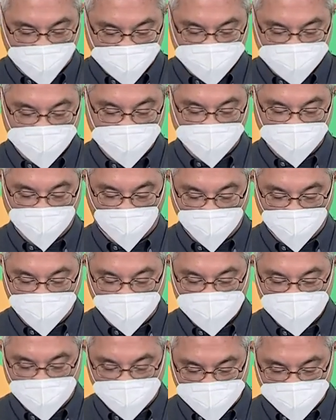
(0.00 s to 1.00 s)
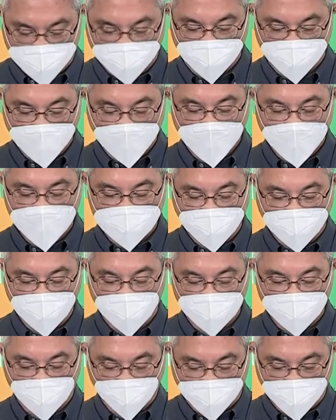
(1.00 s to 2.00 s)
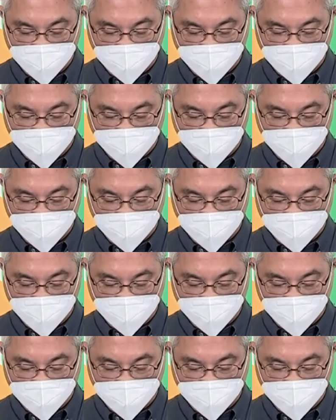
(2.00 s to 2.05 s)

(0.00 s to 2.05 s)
students, designers